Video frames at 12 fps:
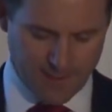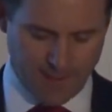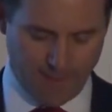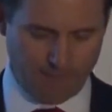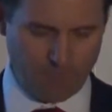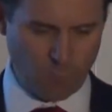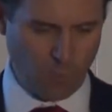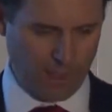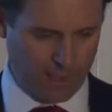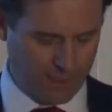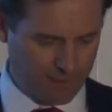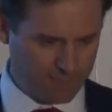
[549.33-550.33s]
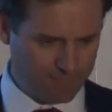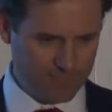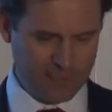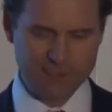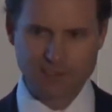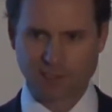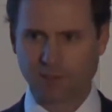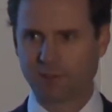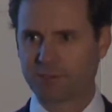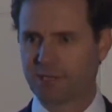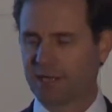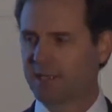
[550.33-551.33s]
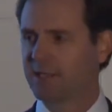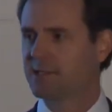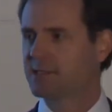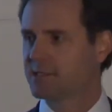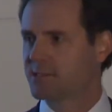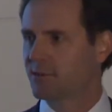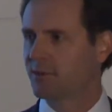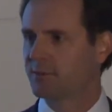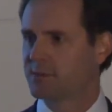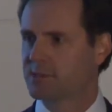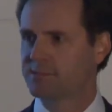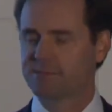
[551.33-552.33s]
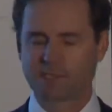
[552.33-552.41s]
where here's the contract, here's the terms,